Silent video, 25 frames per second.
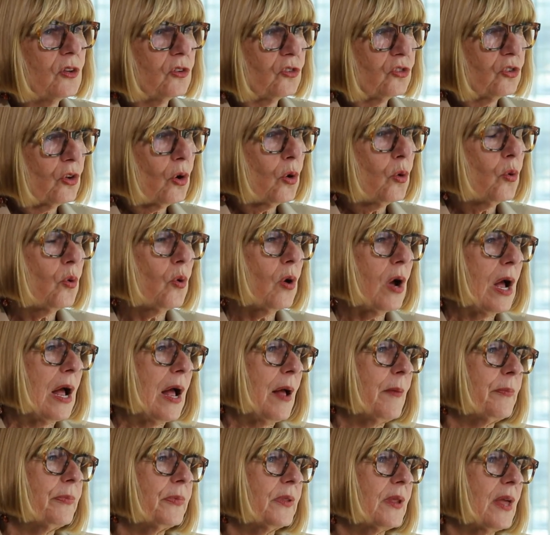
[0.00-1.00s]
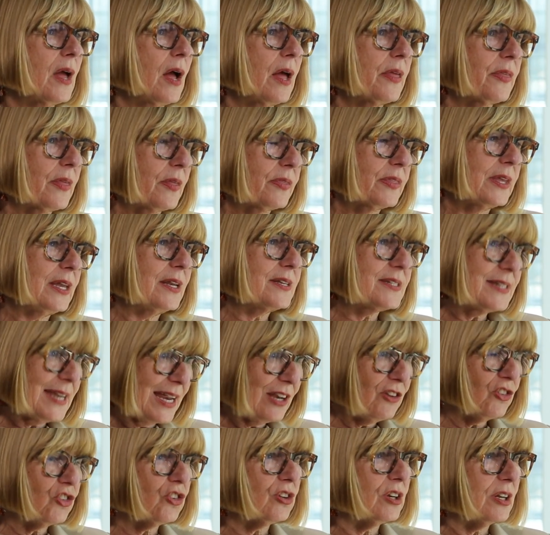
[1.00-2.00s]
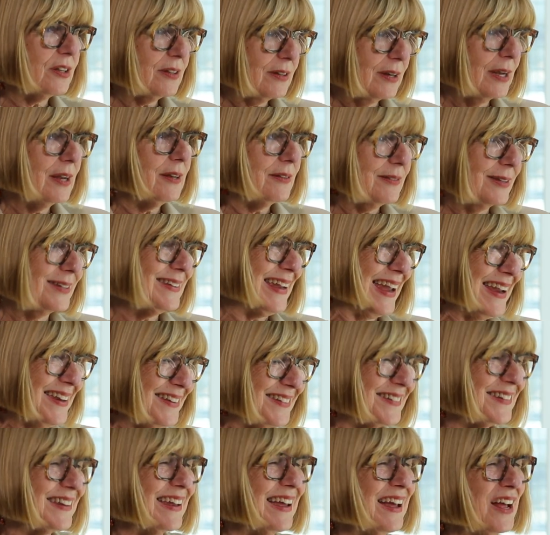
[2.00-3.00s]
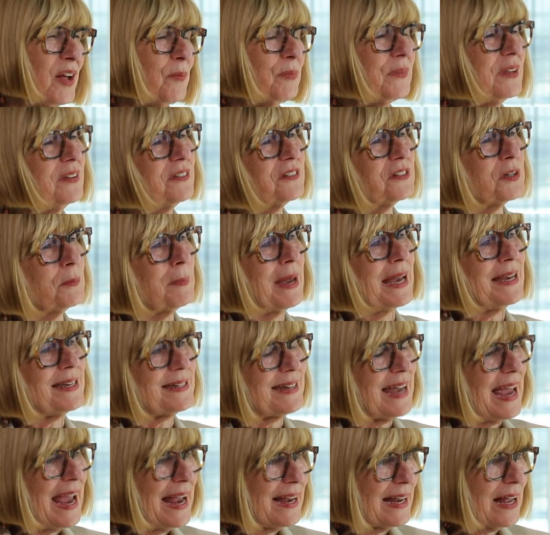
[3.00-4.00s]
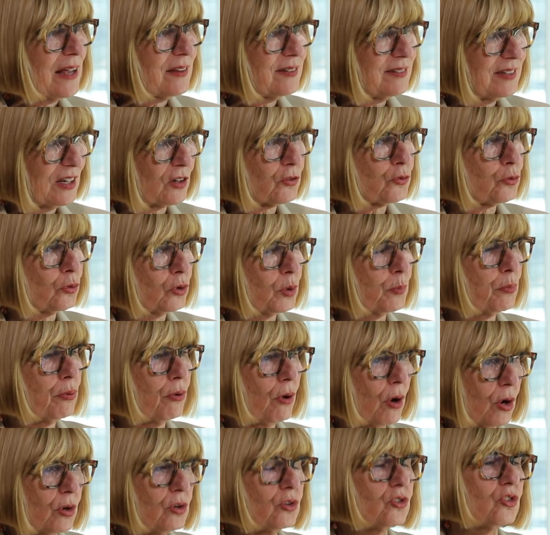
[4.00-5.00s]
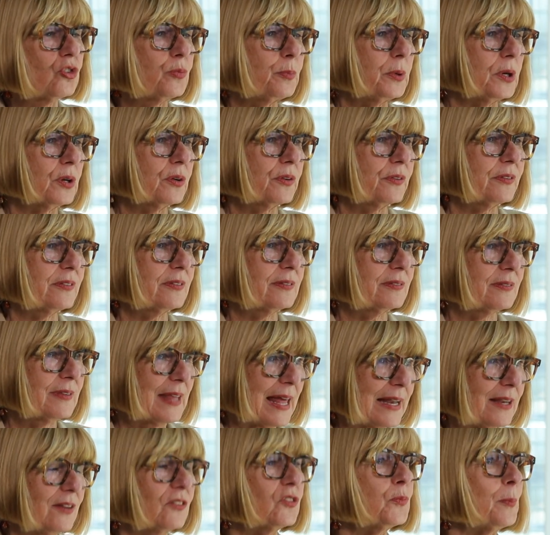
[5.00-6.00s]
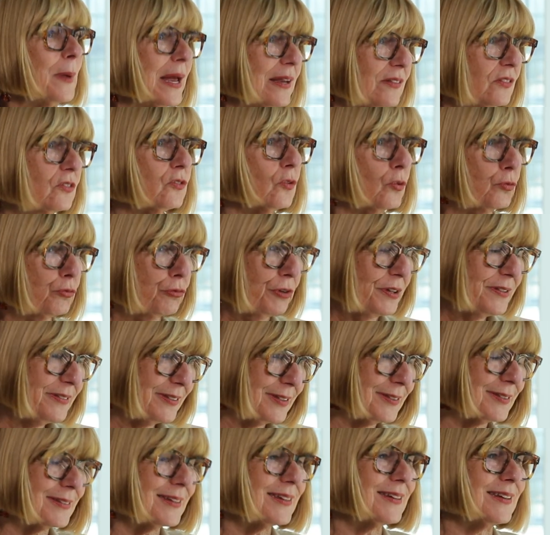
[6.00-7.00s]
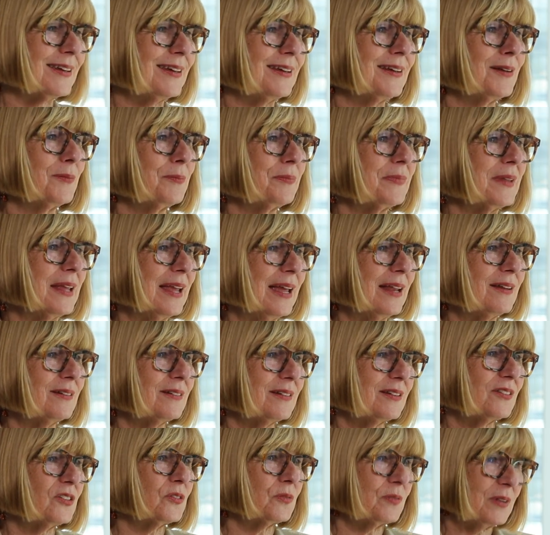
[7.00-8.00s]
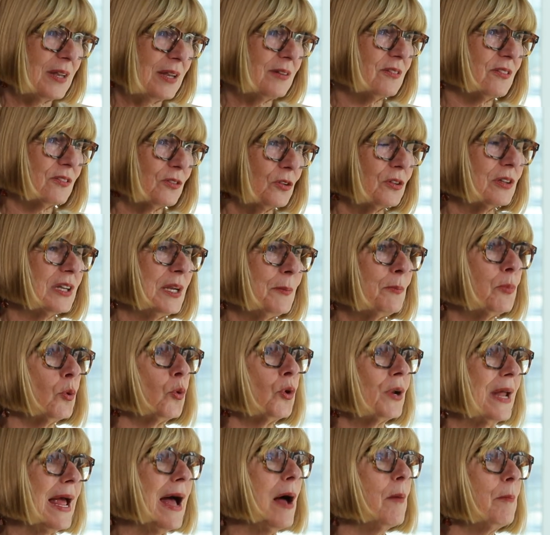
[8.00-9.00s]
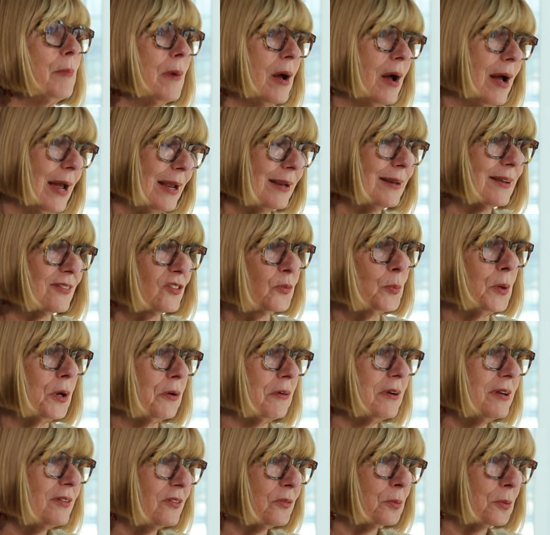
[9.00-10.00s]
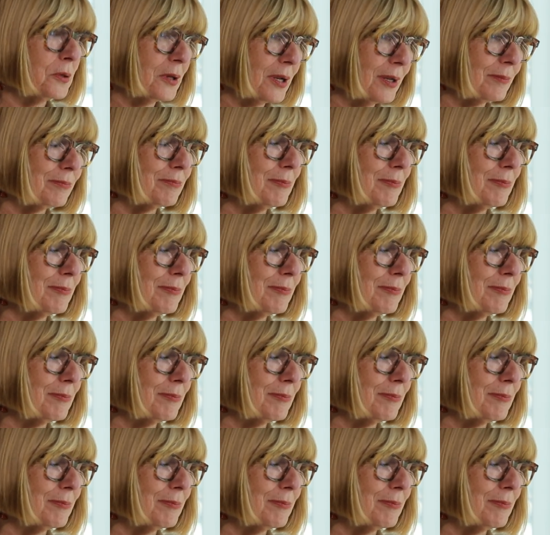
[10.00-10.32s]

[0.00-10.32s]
So the intention to date is to maintain our sectoral approach, because that is based on risk and certainly borne out by experience when I